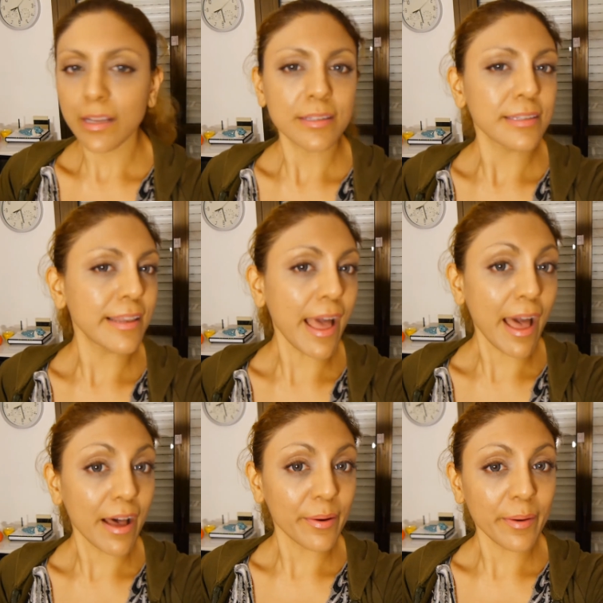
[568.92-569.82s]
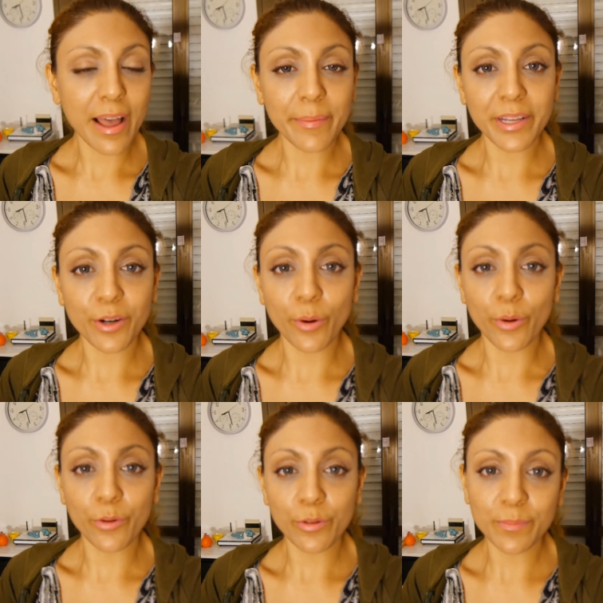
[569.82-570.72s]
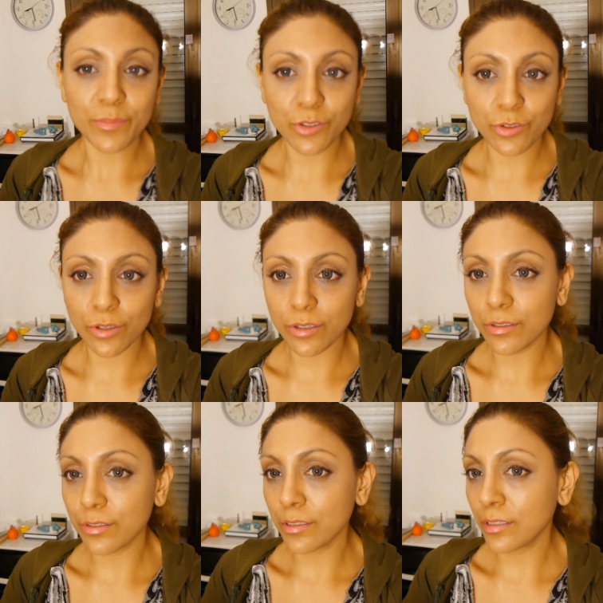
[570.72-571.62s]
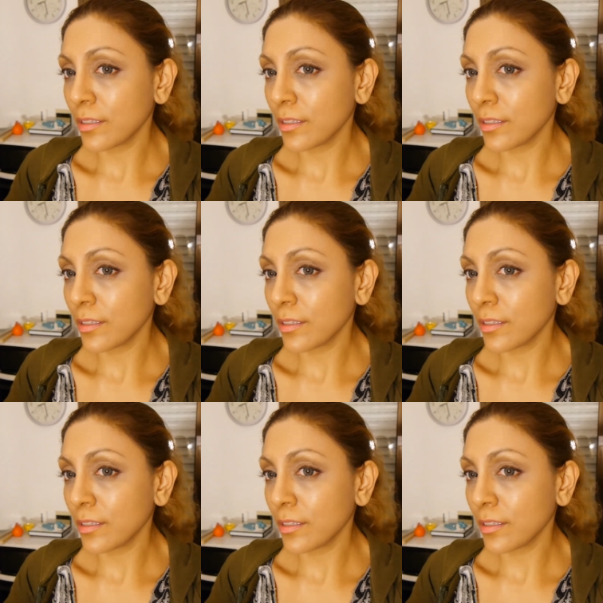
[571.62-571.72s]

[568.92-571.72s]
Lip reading: Now I'm at home, so